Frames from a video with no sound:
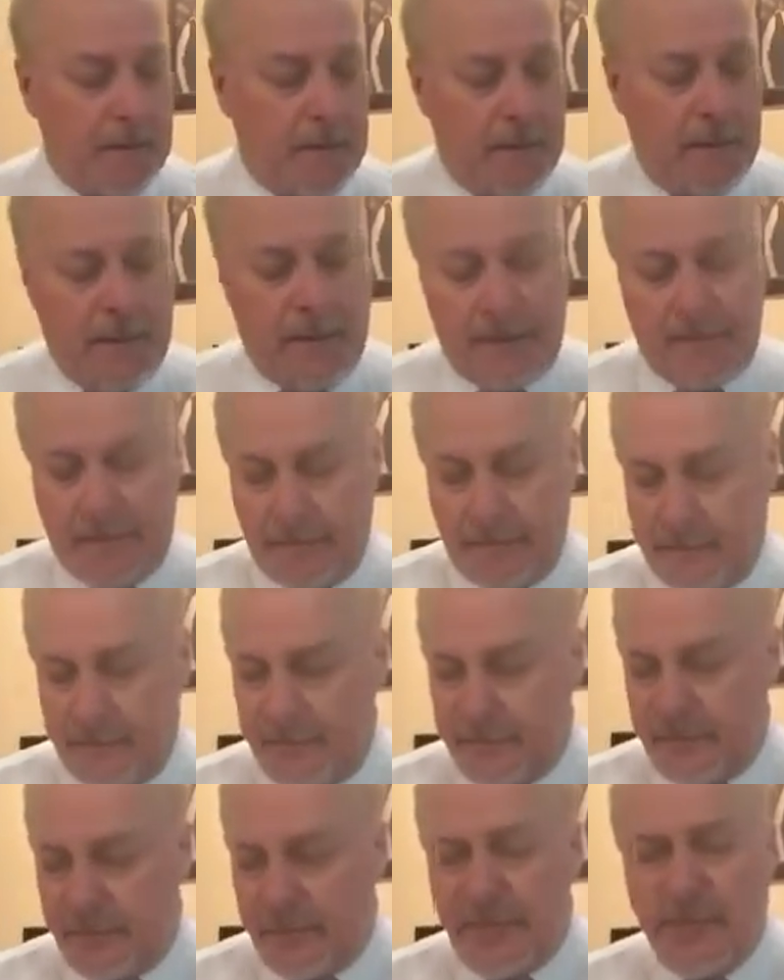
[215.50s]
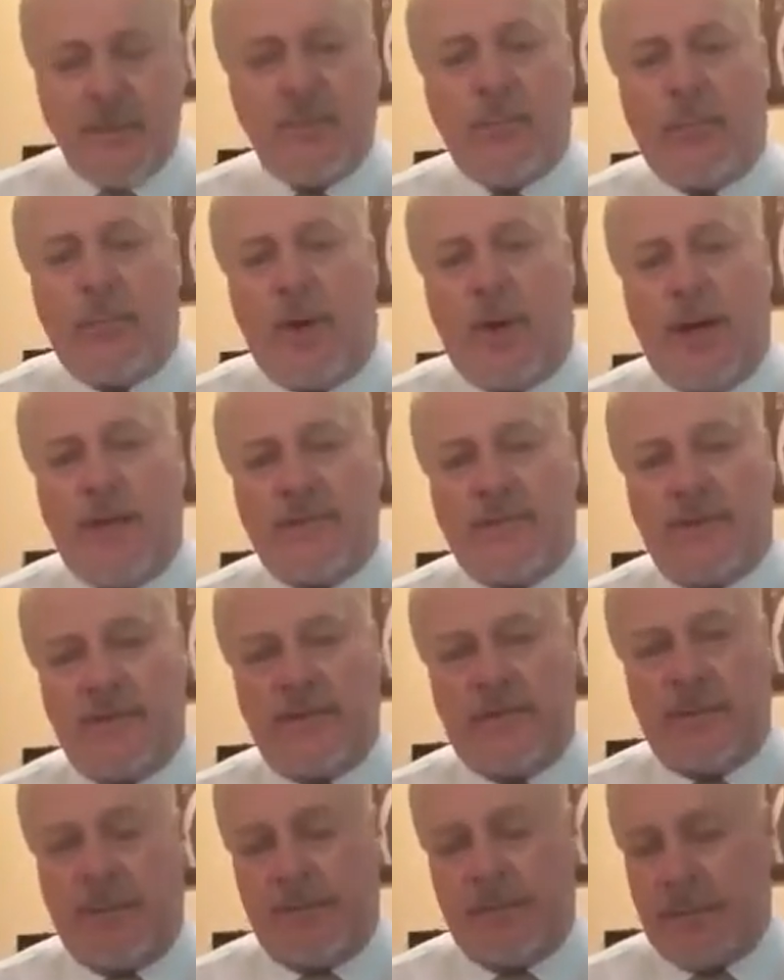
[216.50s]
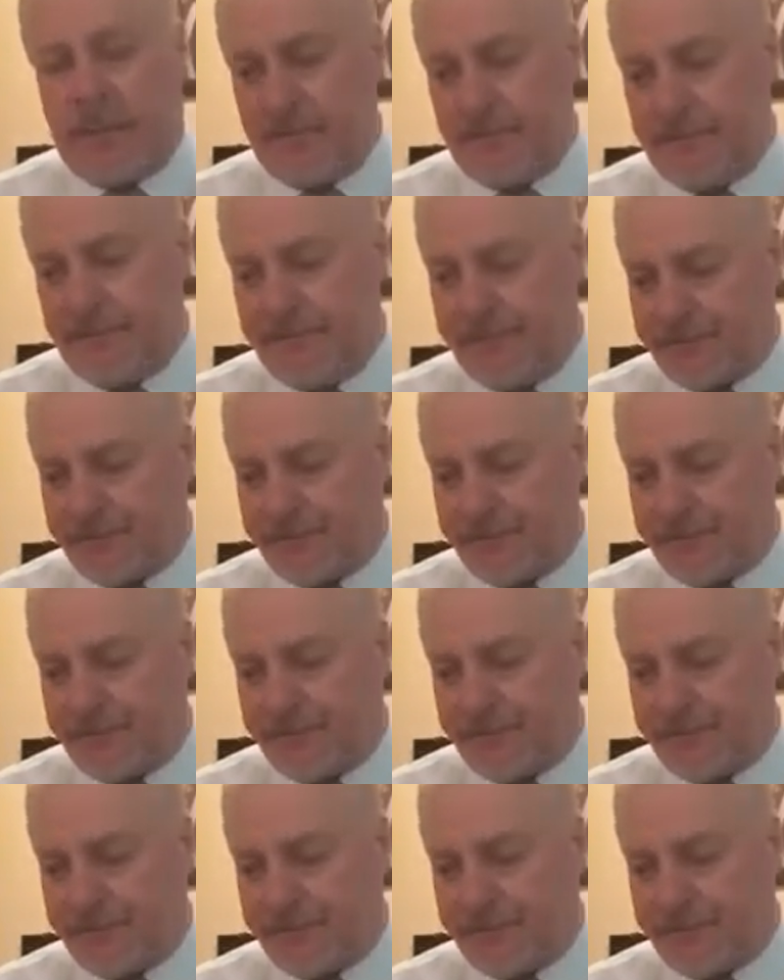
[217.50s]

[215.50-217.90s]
And the reason why is very simple.